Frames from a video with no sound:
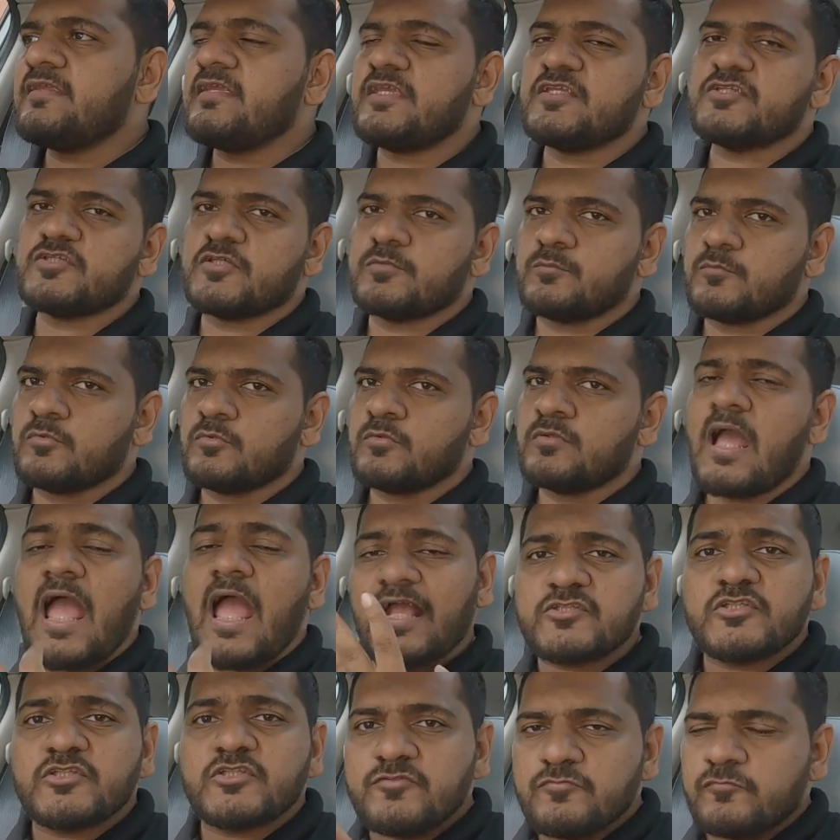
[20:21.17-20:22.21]
regen mode
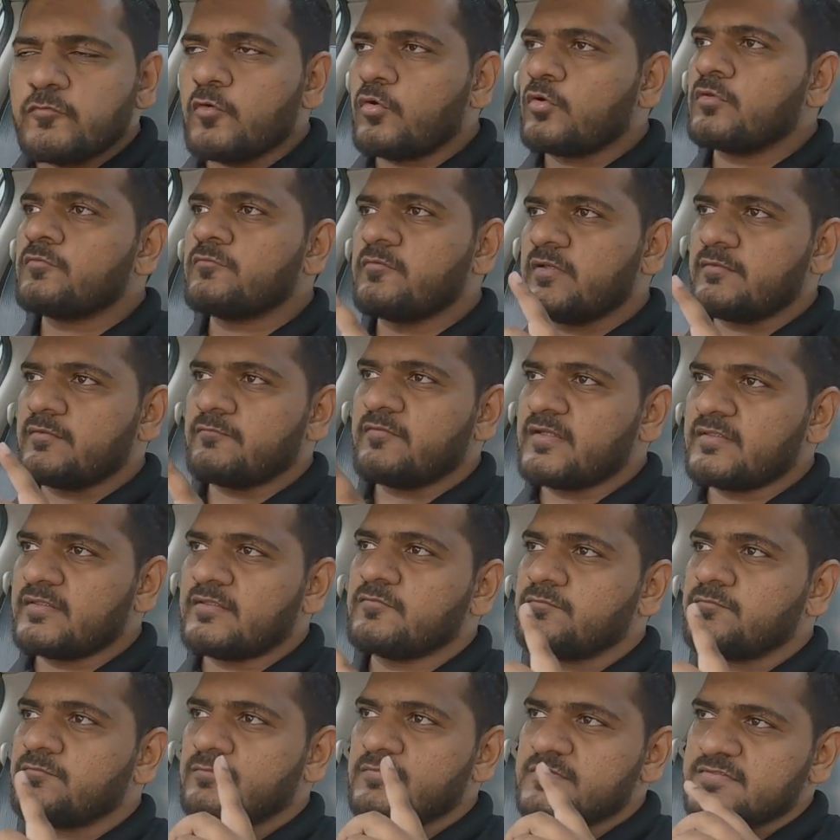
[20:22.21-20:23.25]
actually four where, where
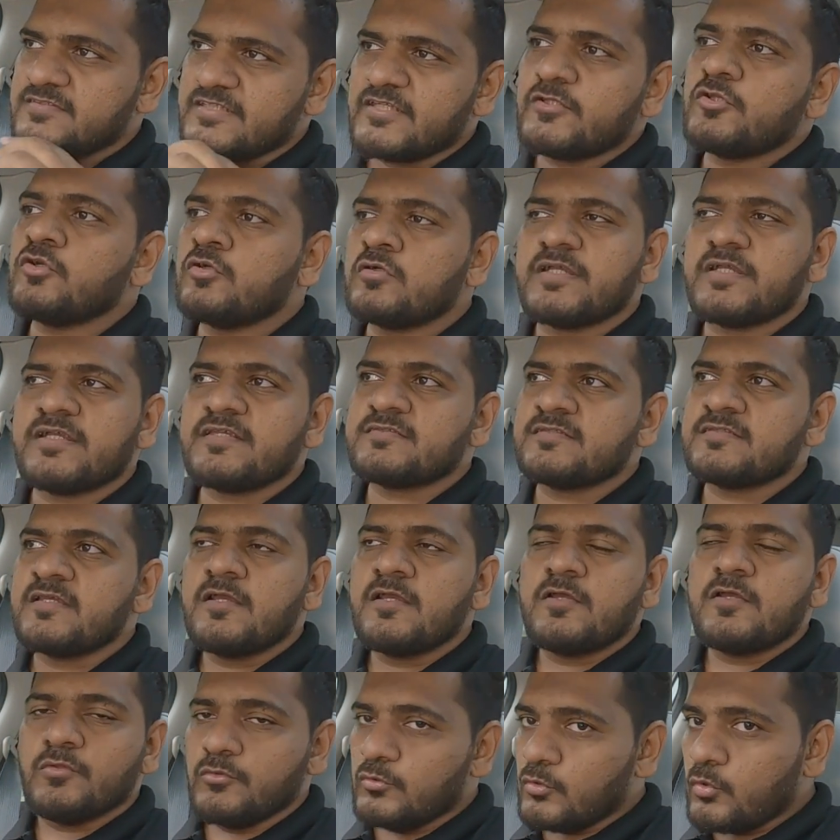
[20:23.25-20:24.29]
the zero is
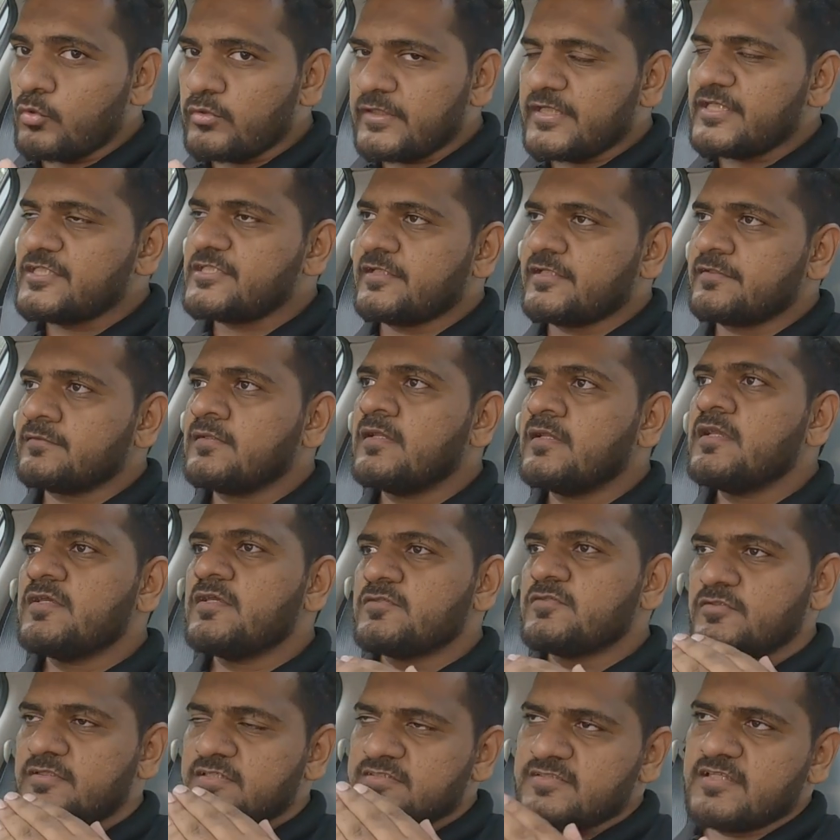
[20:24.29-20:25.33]
no regen
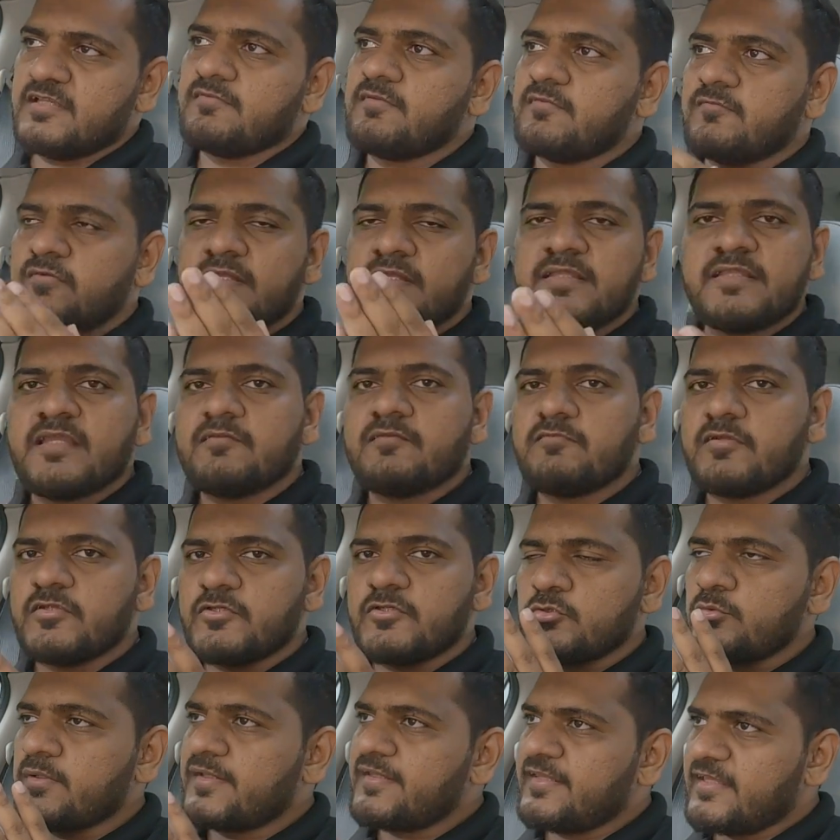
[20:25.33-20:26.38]
so there's level one level
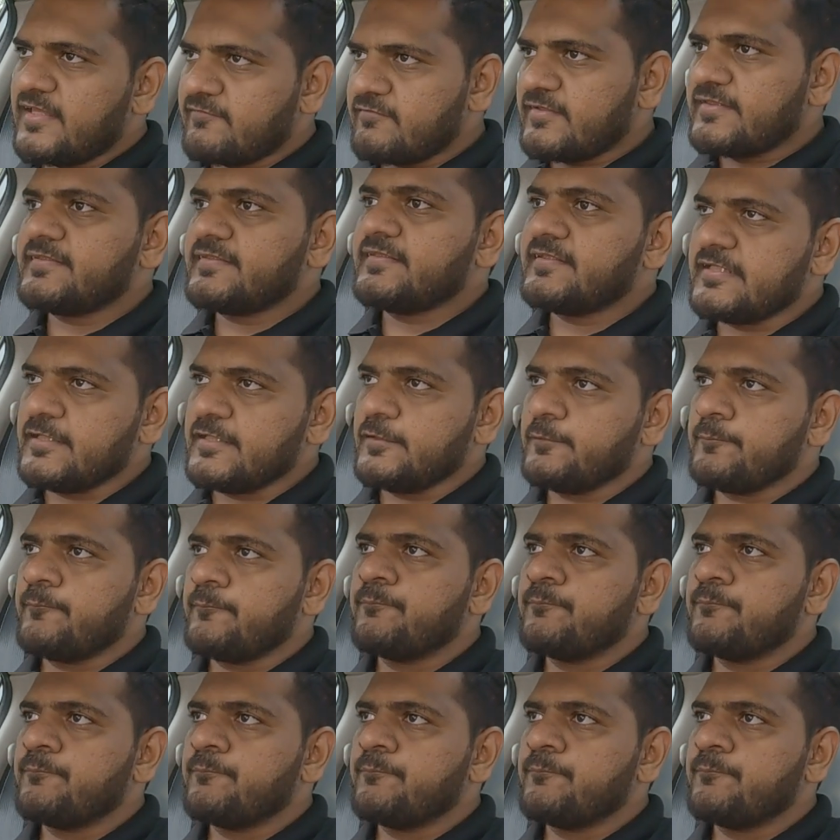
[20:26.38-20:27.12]
two and level three